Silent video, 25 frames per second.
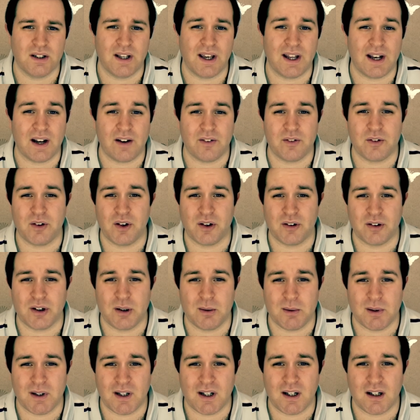Yeah, I'd have to
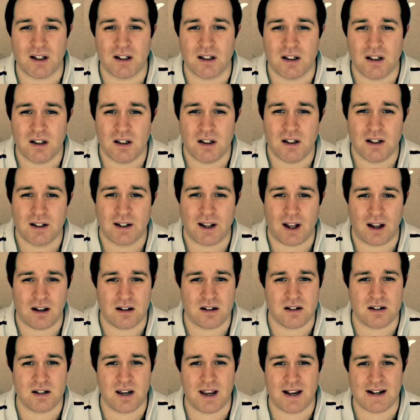agree with that.
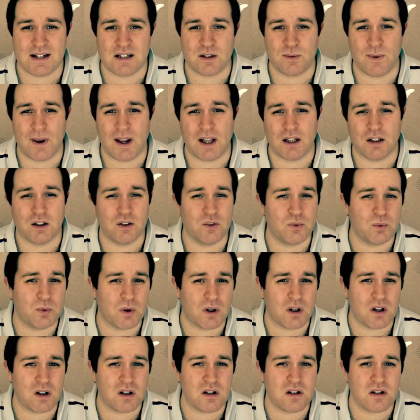Cancer takes away our loved
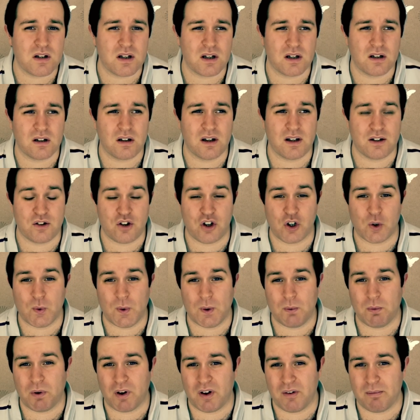ones, and it took
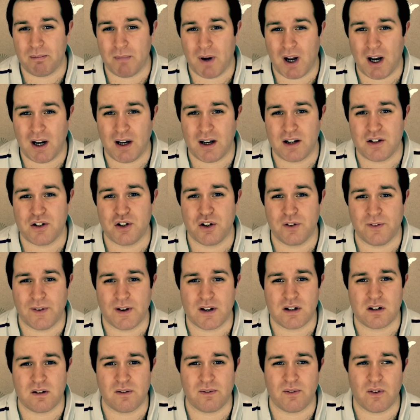away one of mine in
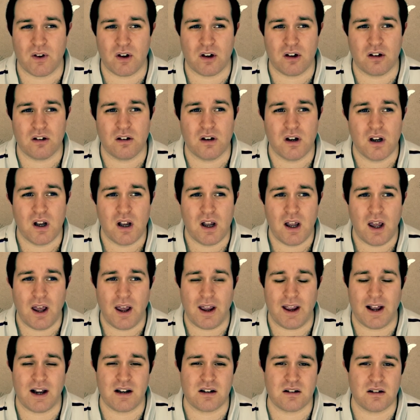2004.
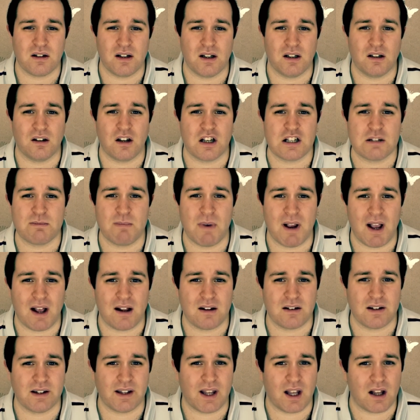I actually lost my
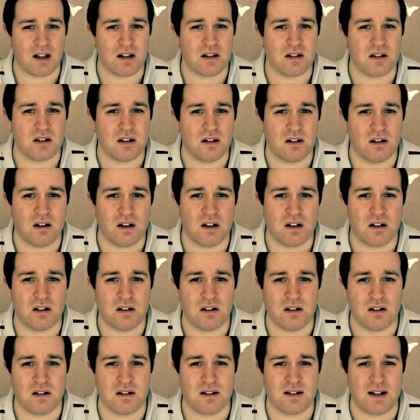aunt to cancer,
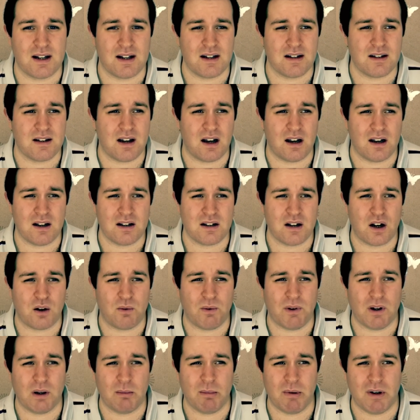and since then it's not
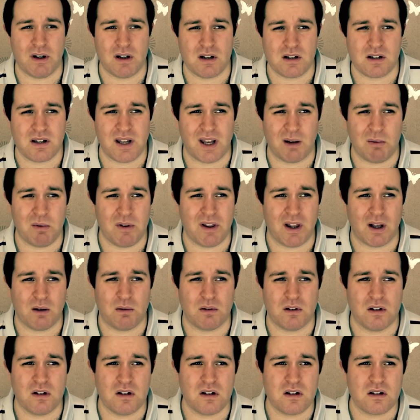really been the same
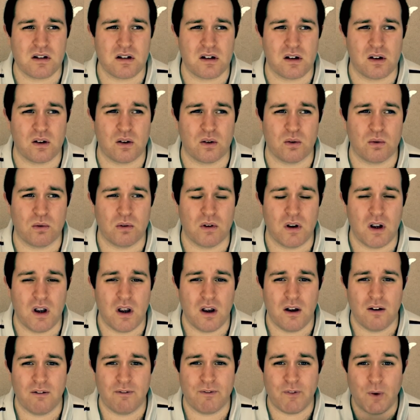without her. So,
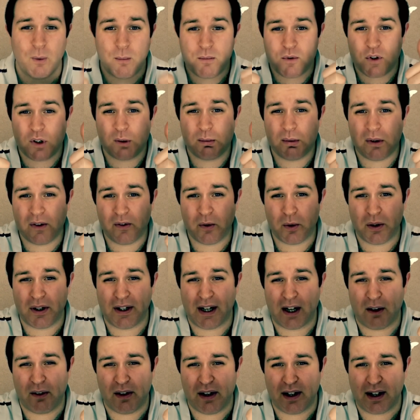thumbs up if you want to
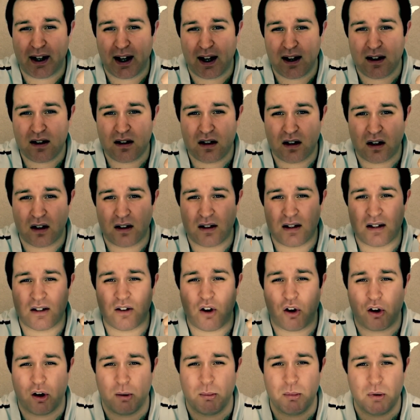get rid of cancer, because it's
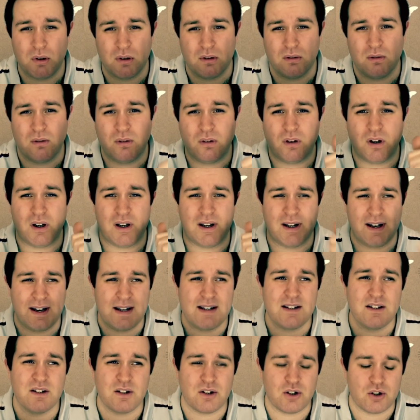horrible, and it
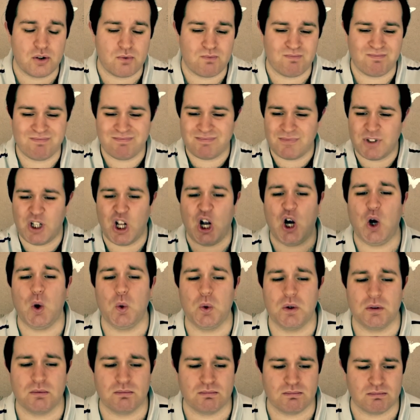needs to just
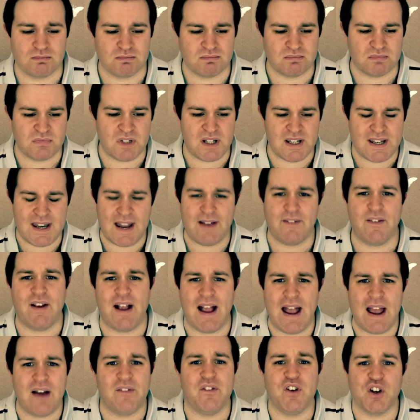go and
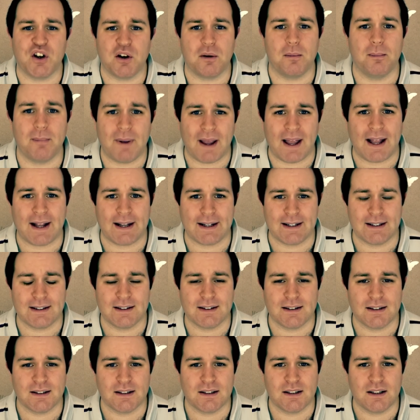never ever come back.
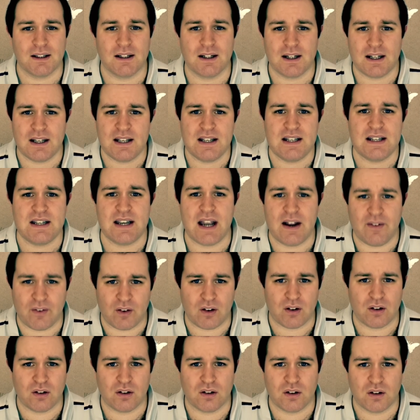
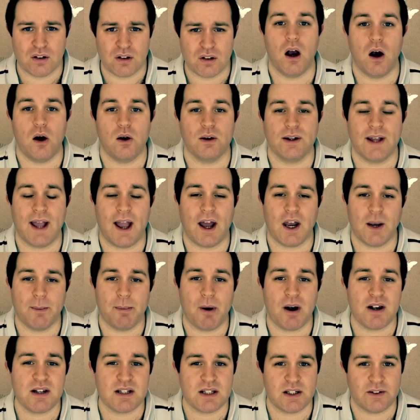Never. Okay, on a
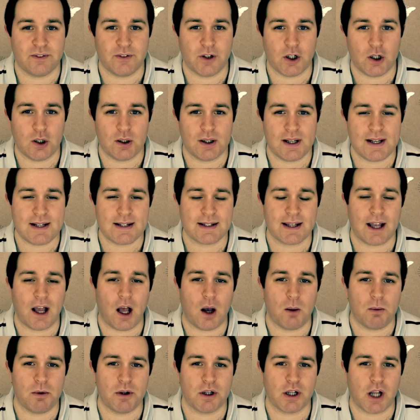positive note, let's get
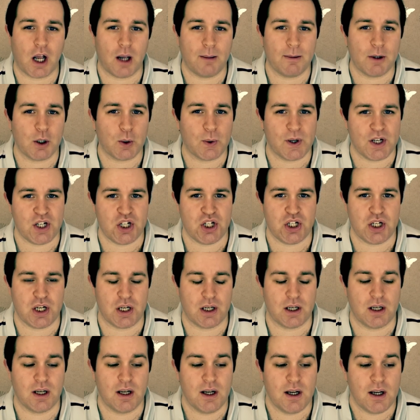on with the comment
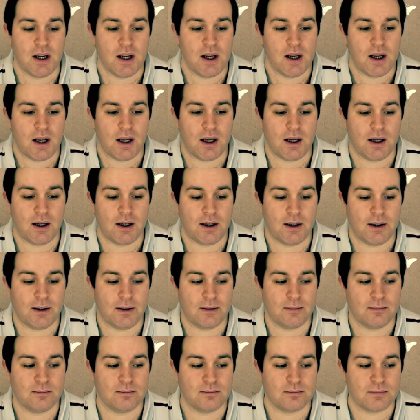question.
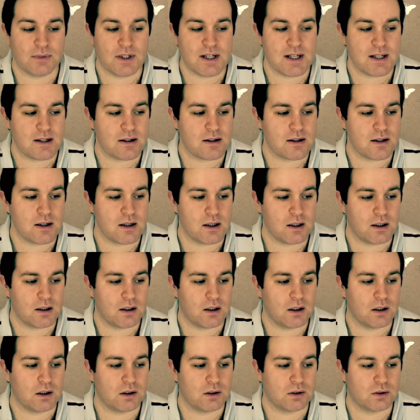Let's
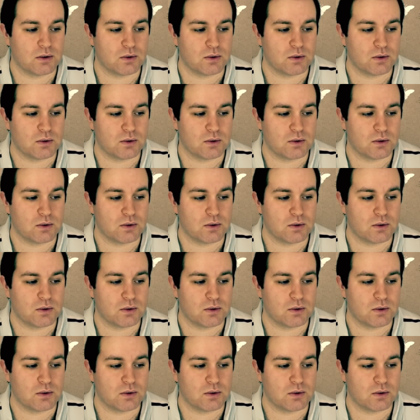see.